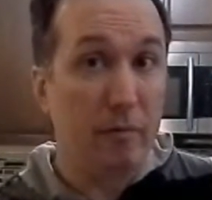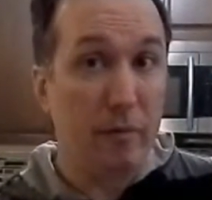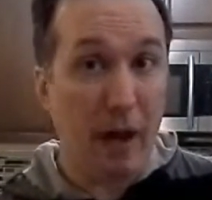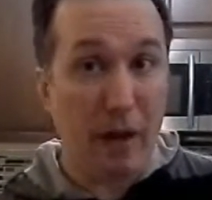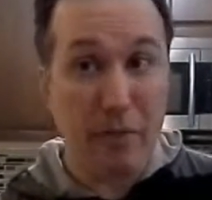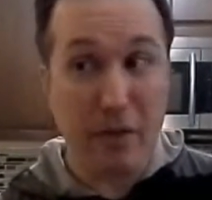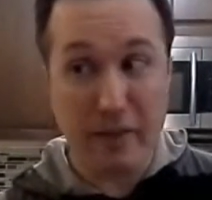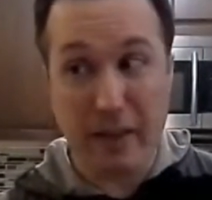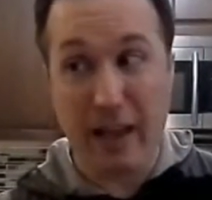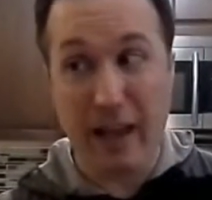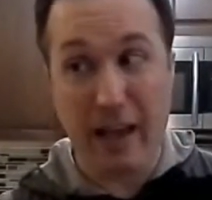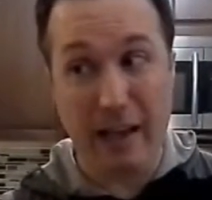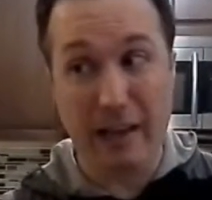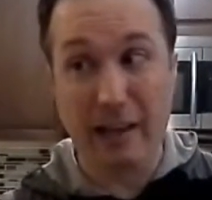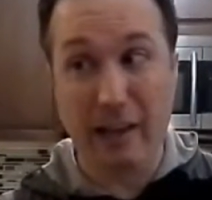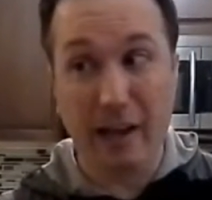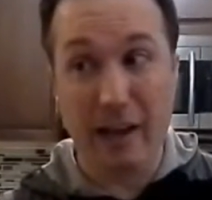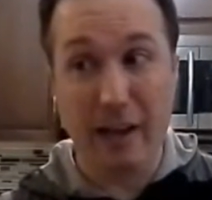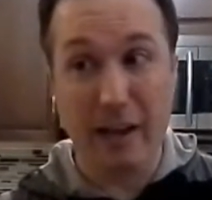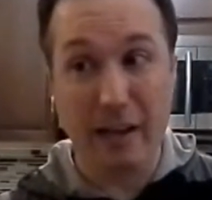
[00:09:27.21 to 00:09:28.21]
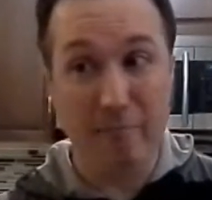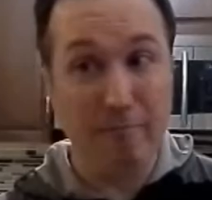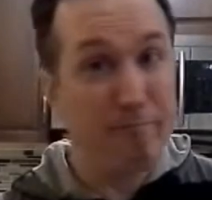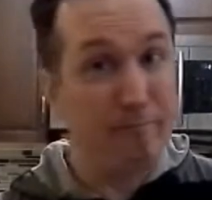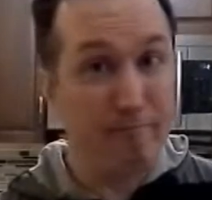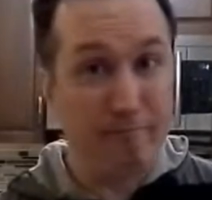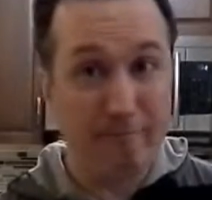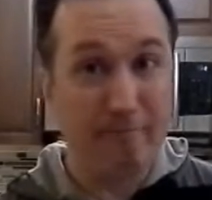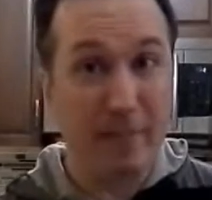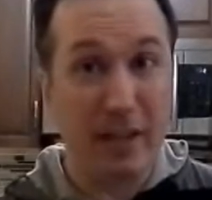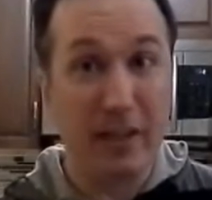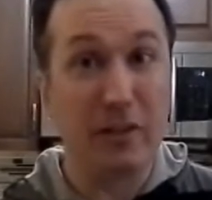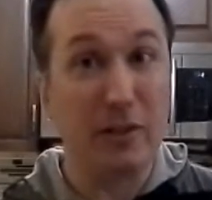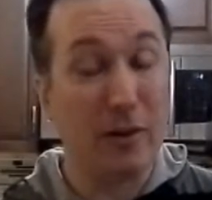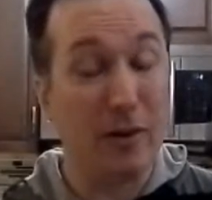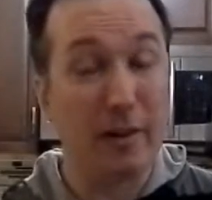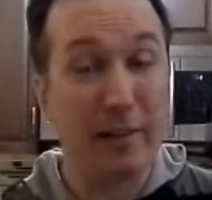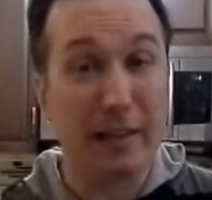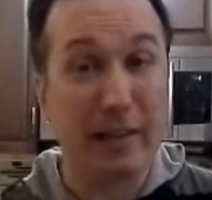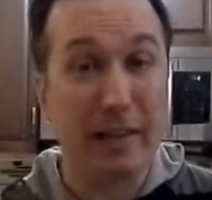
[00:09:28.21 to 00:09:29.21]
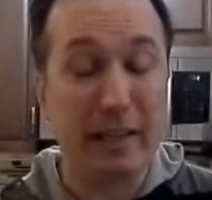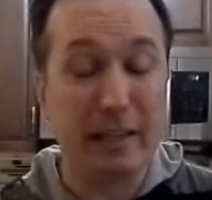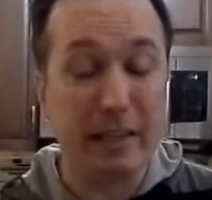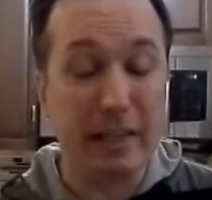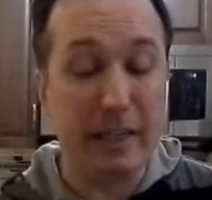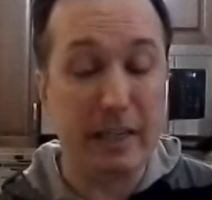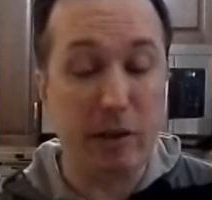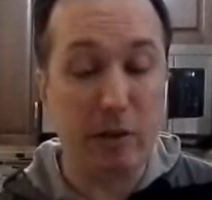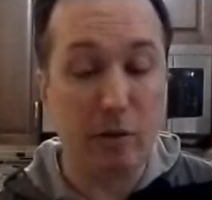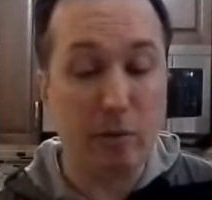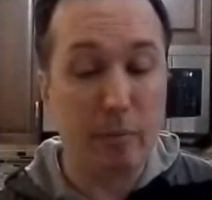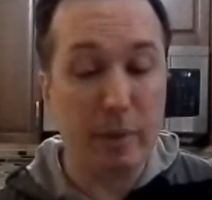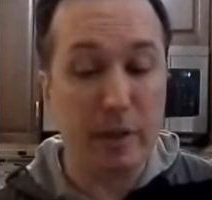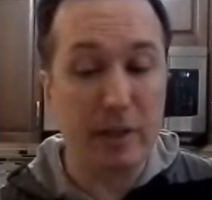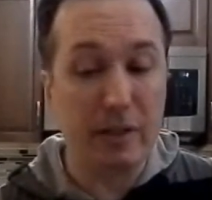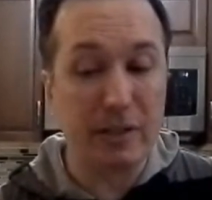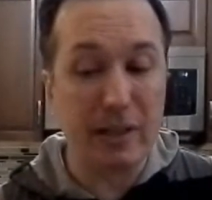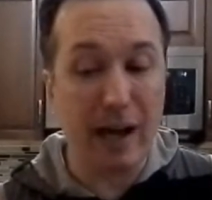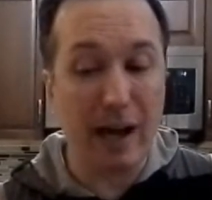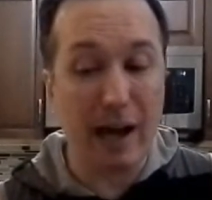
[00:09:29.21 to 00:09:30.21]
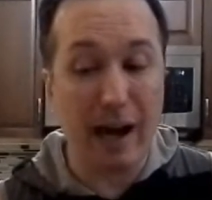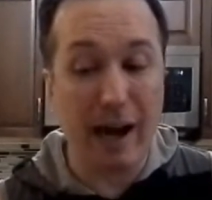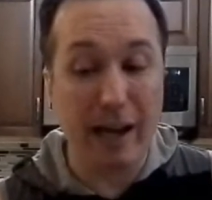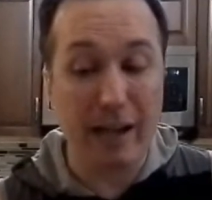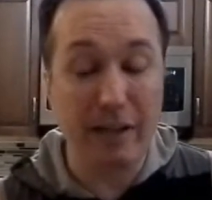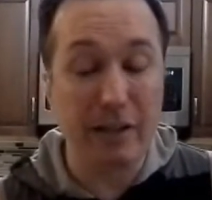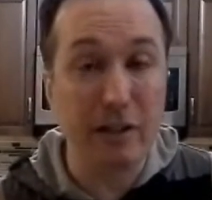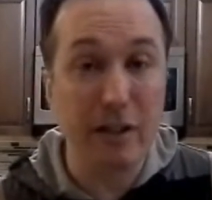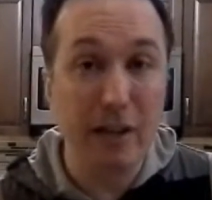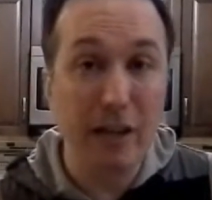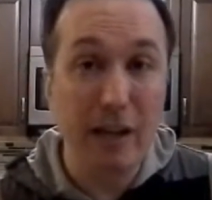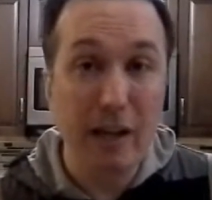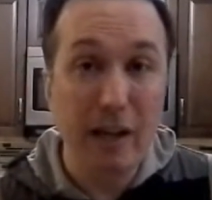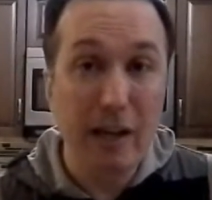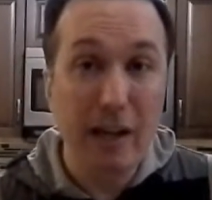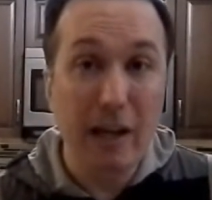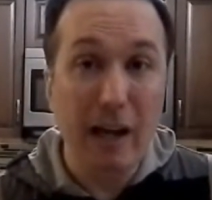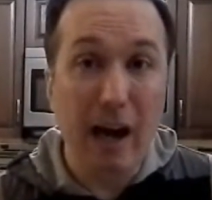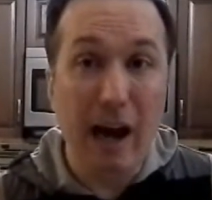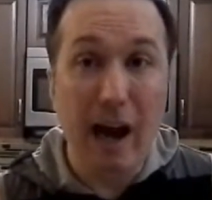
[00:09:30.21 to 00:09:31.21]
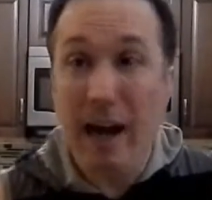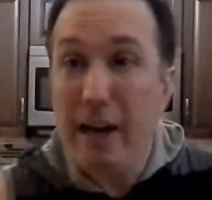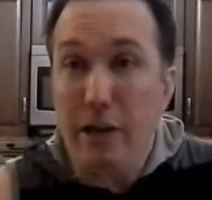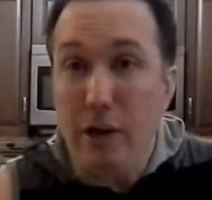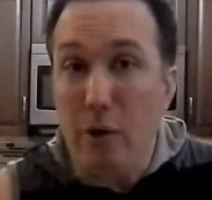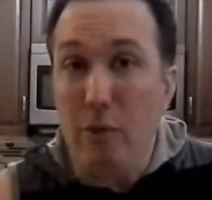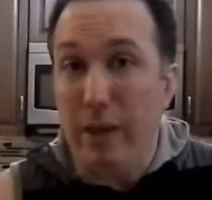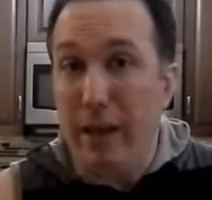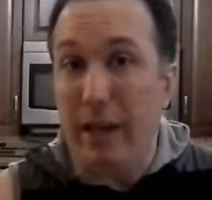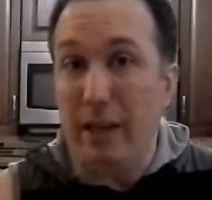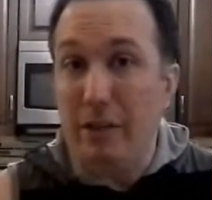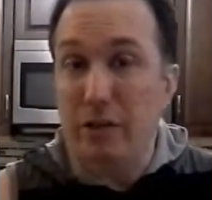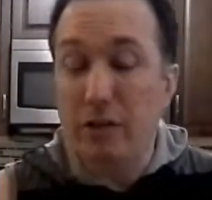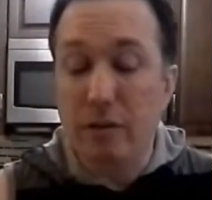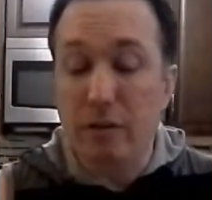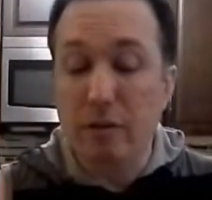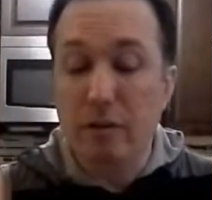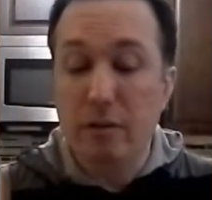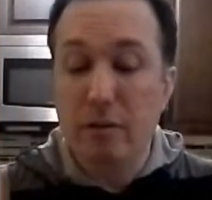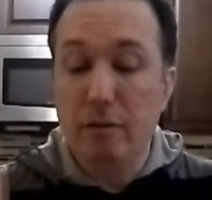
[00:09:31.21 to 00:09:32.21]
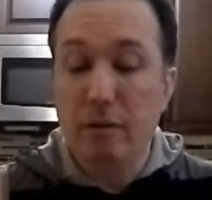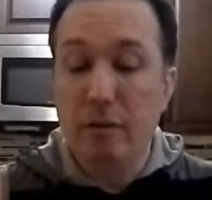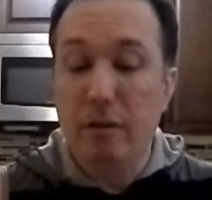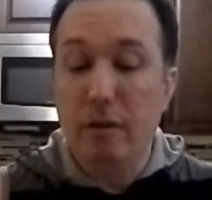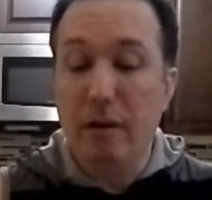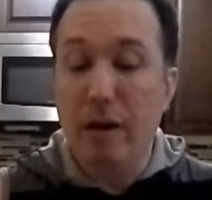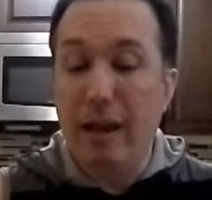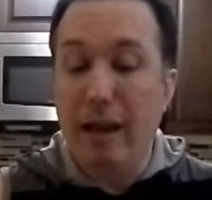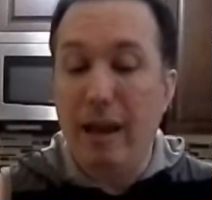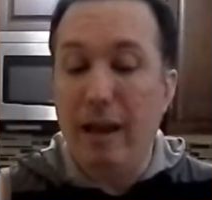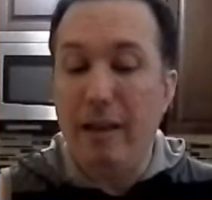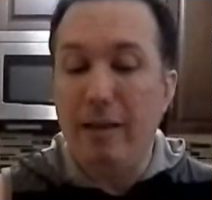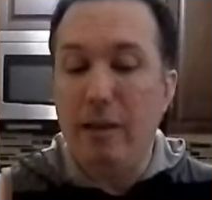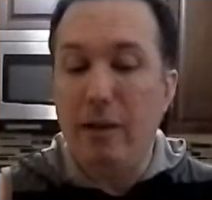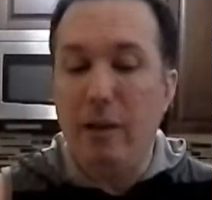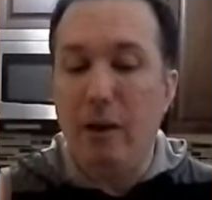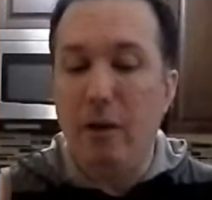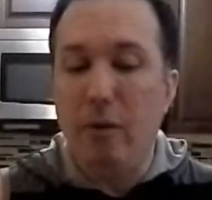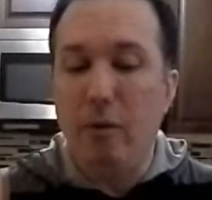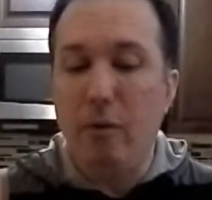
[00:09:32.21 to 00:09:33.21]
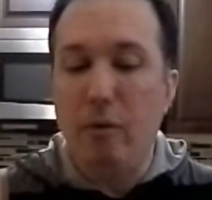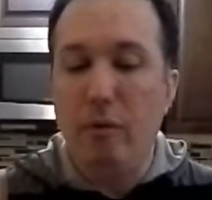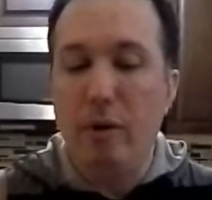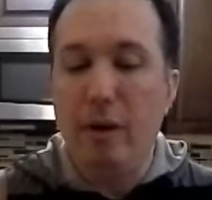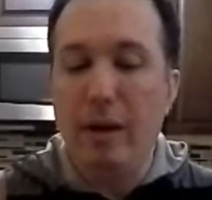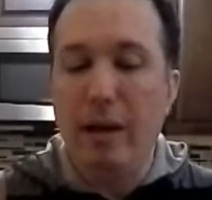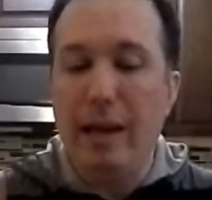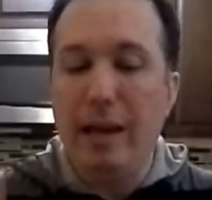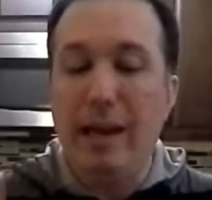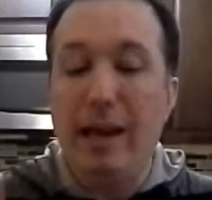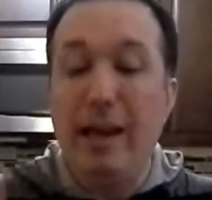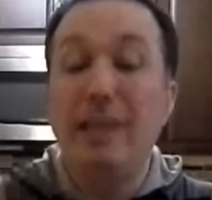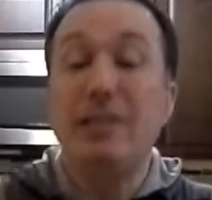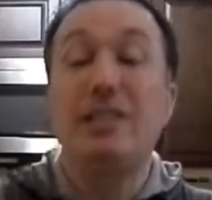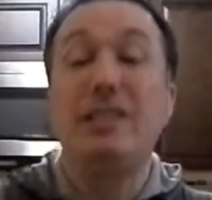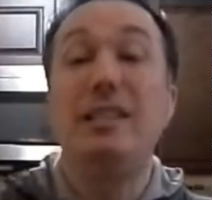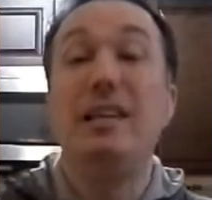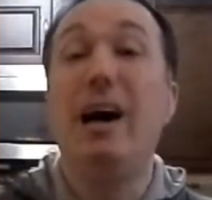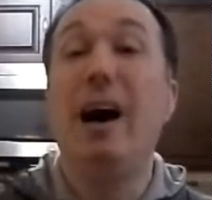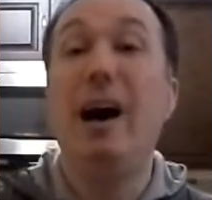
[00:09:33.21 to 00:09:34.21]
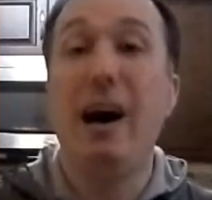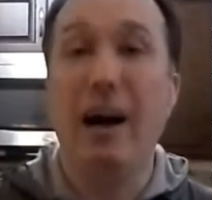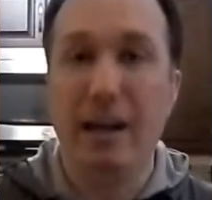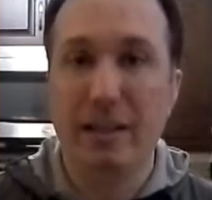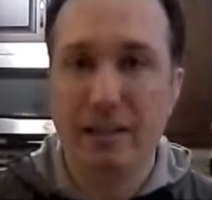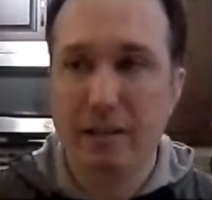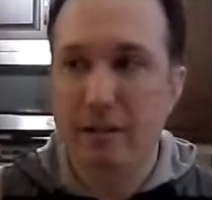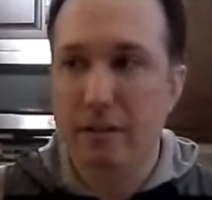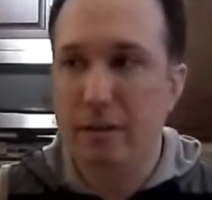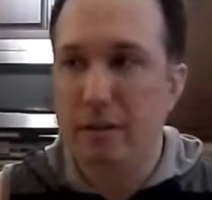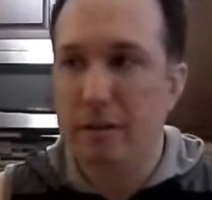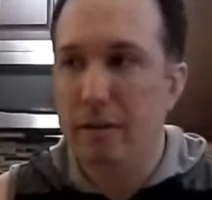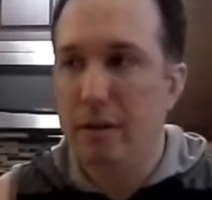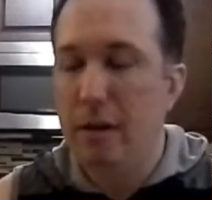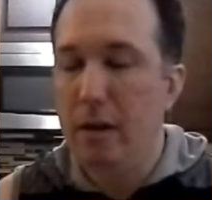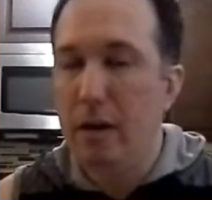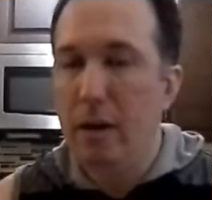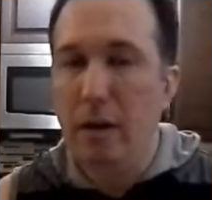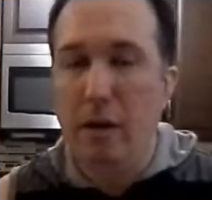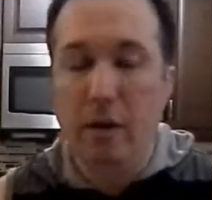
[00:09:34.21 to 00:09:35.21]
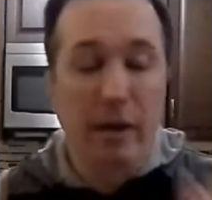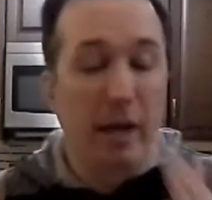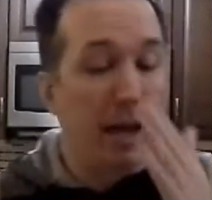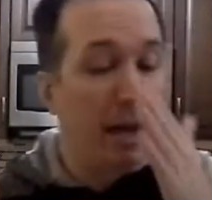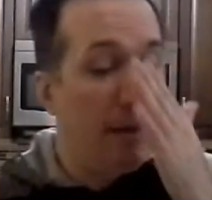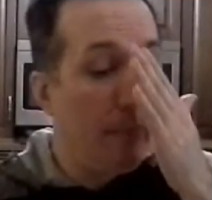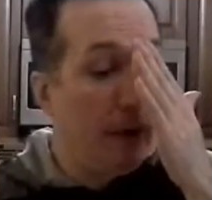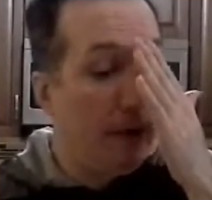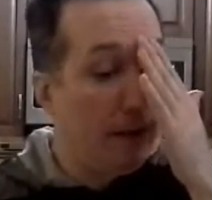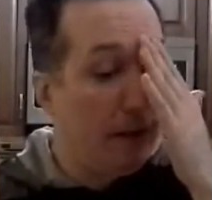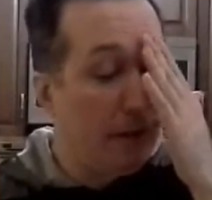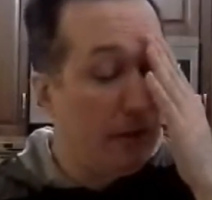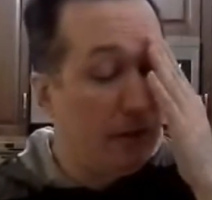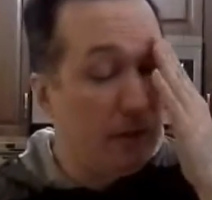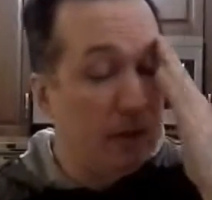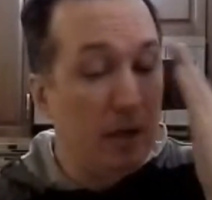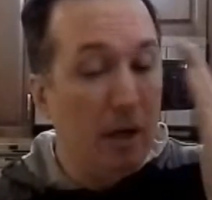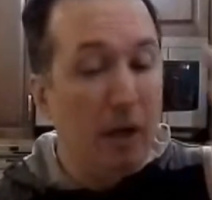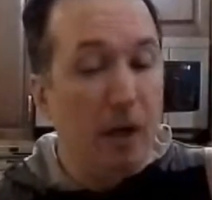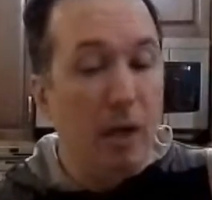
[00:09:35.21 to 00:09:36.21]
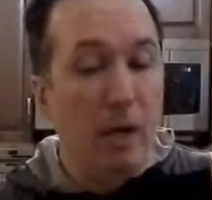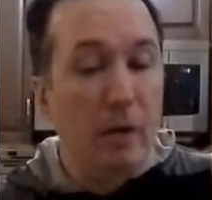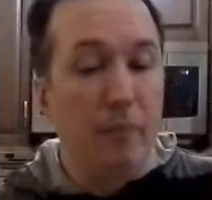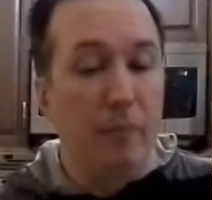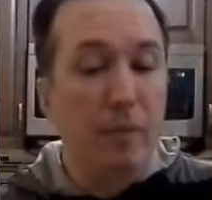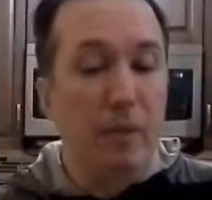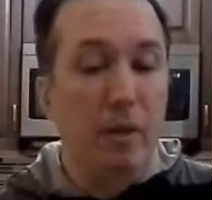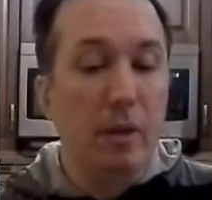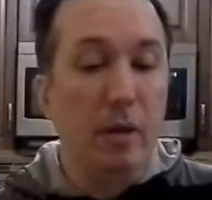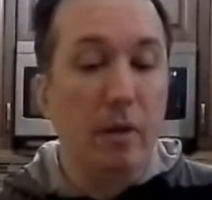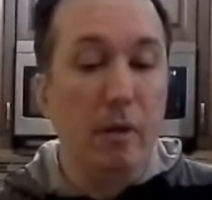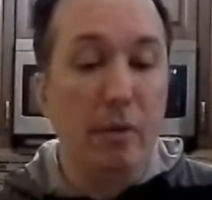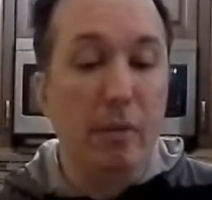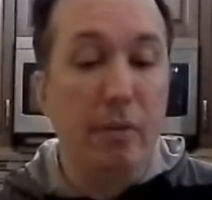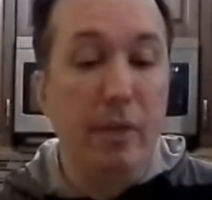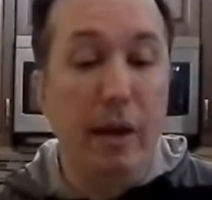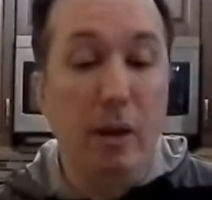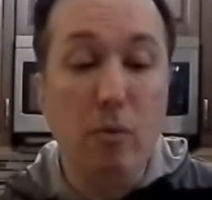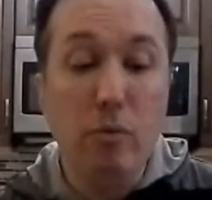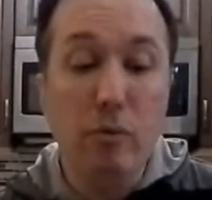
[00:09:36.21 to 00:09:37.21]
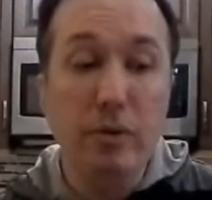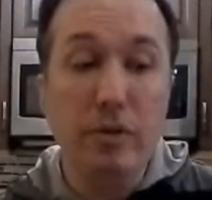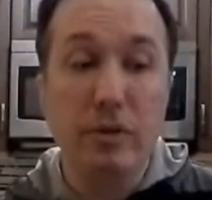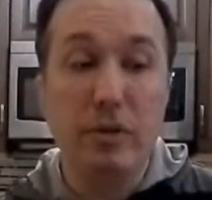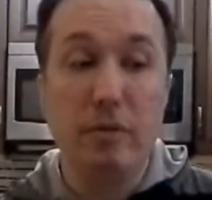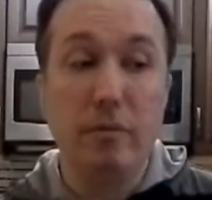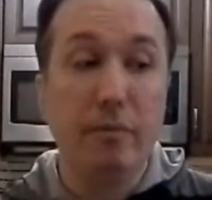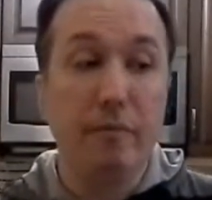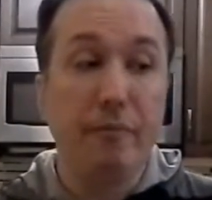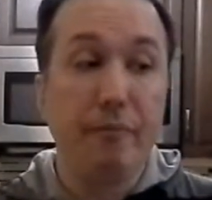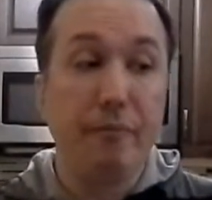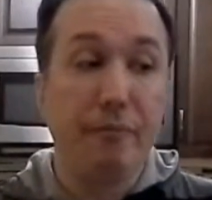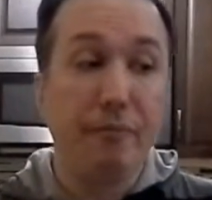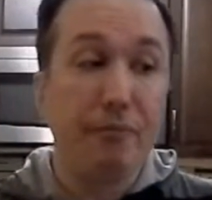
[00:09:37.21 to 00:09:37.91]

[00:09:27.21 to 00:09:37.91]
I think the headline is all I need to hear, because I know the answer. It's not, okay? Because there's